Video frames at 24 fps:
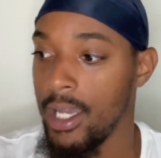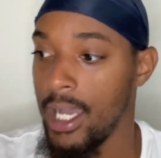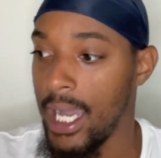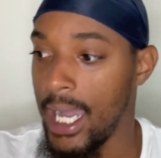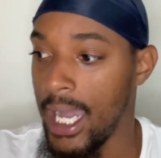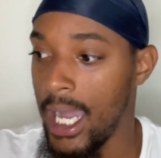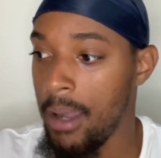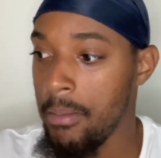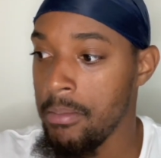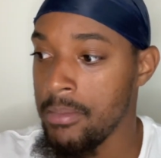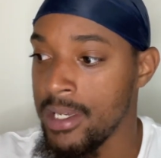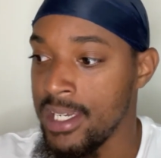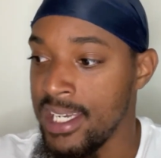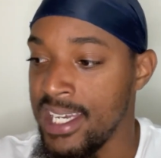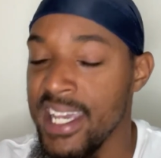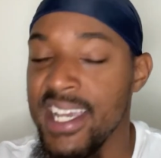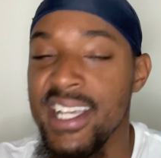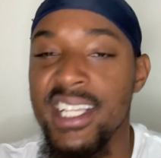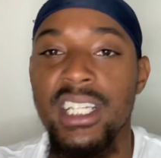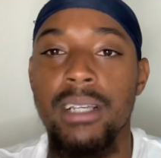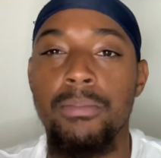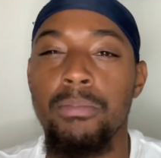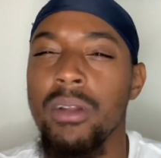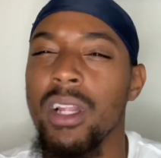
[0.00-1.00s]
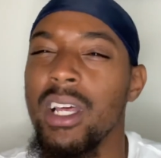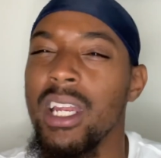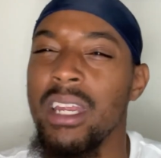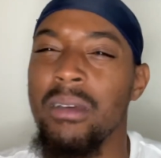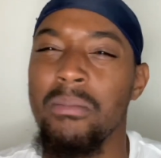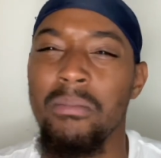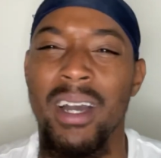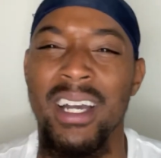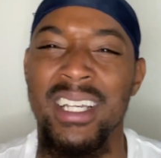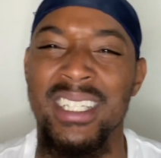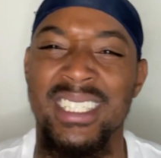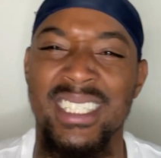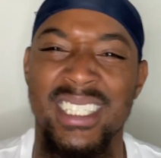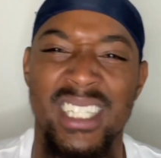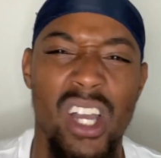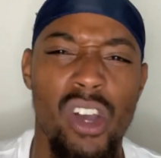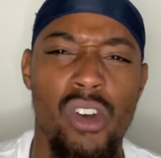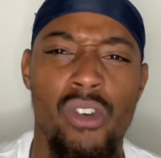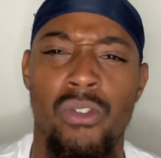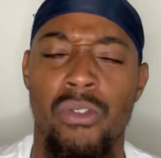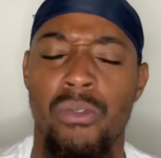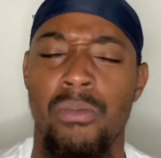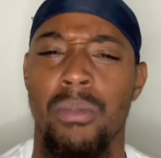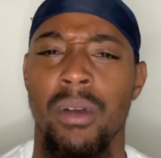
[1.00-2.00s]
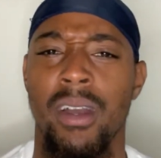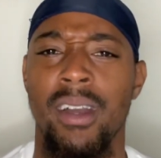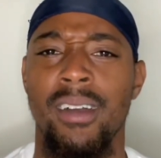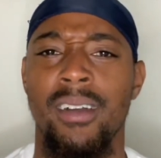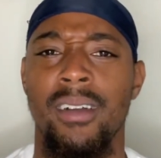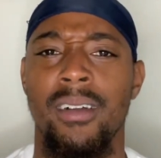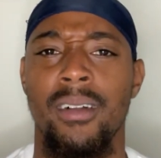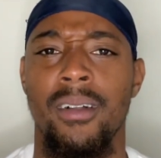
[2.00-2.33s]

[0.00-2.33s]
I'm disciplining myself, bruh.